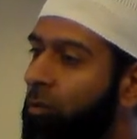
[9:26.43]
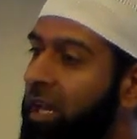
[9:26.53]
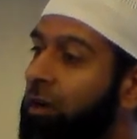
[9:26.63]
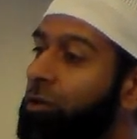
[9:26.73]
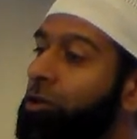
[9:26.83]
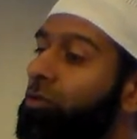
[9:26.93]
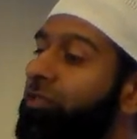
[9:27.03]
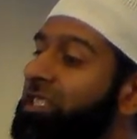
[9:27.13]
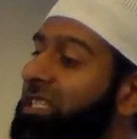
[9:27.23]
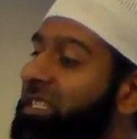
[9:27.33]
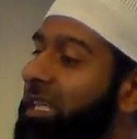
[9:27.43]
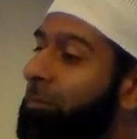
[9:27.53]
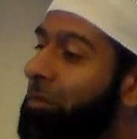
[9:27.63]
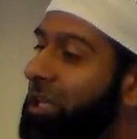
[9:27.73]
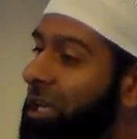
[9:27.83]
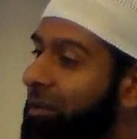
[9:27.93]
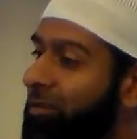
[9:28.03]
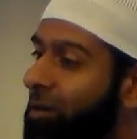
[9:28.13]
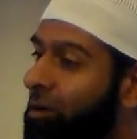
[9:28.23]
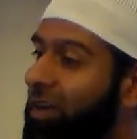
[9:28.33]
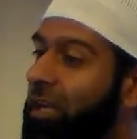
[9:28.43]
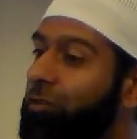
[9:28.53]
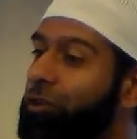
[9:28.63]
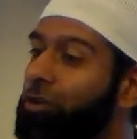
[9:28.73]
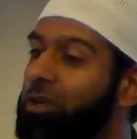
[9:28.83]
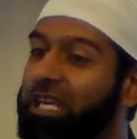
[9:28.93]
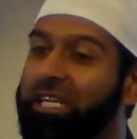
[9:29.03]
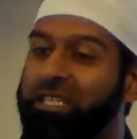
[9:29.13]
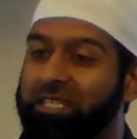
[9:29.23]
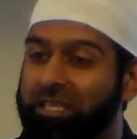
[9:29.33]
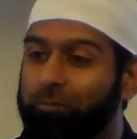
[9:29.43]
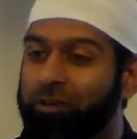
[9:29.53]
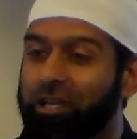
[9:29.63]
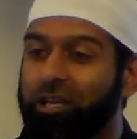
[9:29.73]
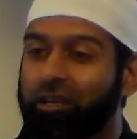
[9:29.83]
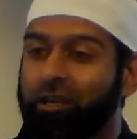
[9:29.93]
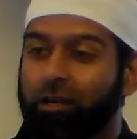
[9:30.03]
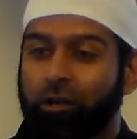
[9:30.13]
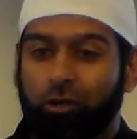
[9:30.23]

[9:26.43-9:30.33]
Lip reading: Whenever you visit somebody or whenever you're eating somebody,